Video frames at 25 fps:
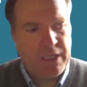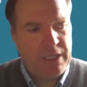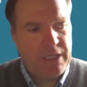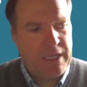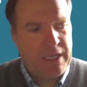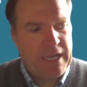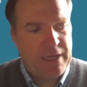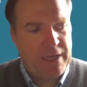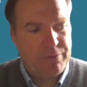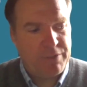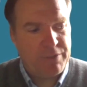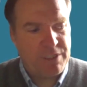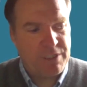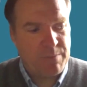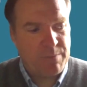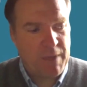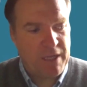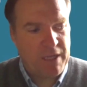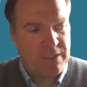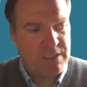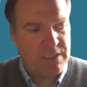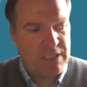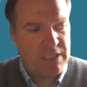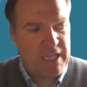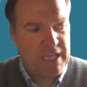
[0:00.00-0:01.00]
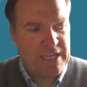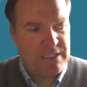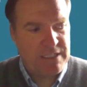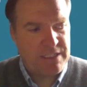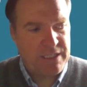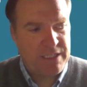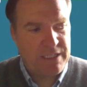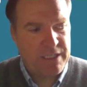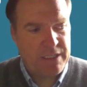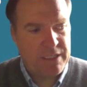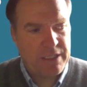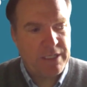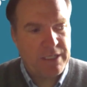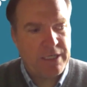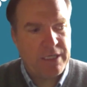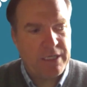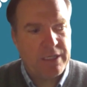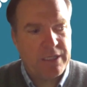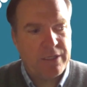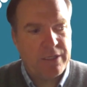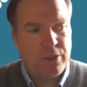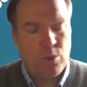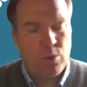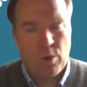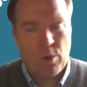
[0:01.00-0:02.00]
had a response lasting
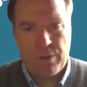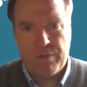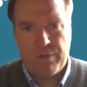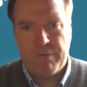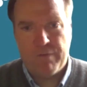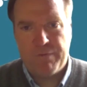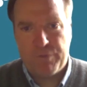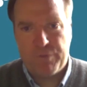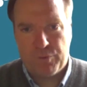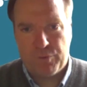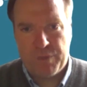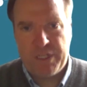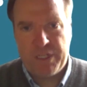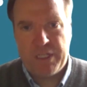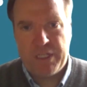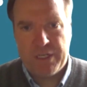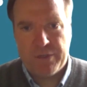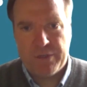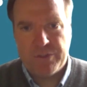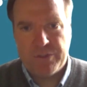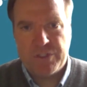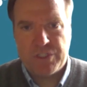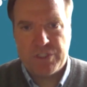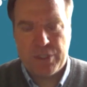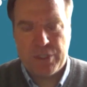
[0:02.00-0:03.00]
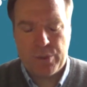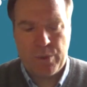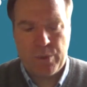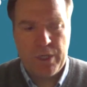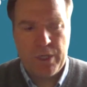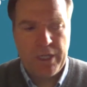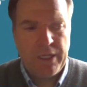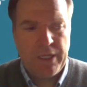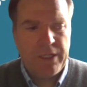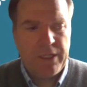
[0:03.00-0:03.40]
north of 3 years. So